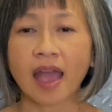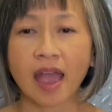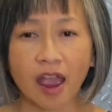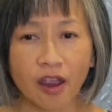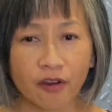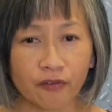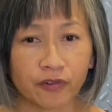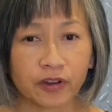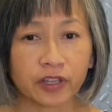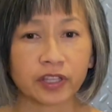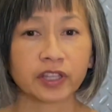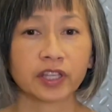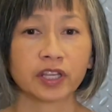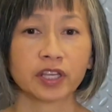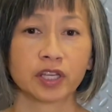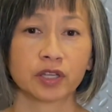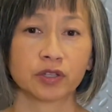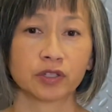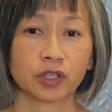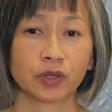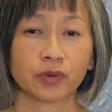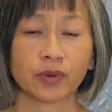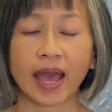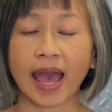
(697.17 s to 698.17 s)
Everything
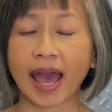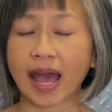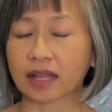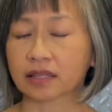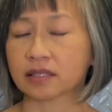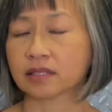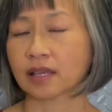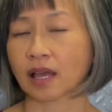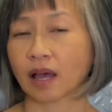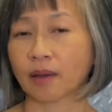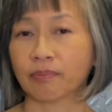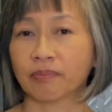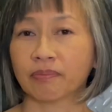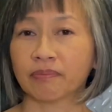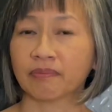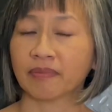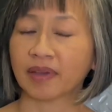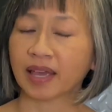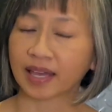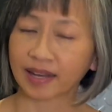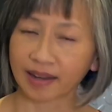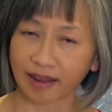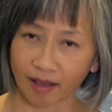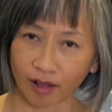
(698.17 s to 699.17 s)
you do adds up
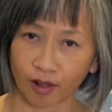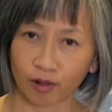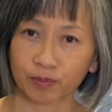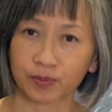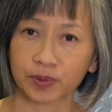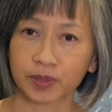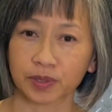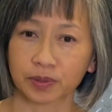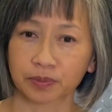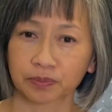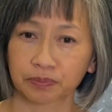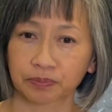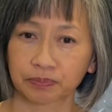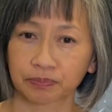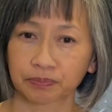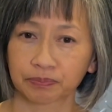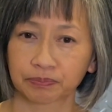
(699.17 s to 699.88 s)
and helps.